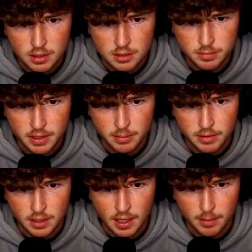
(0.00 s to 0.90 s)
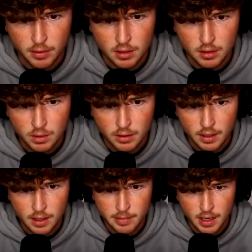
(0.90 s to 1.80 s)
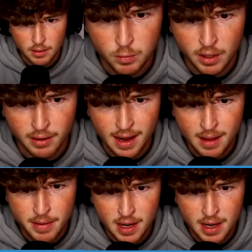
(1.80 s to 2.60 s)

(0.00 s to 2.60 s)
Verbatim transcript: Did I just pick up the camera? Where am I? Where am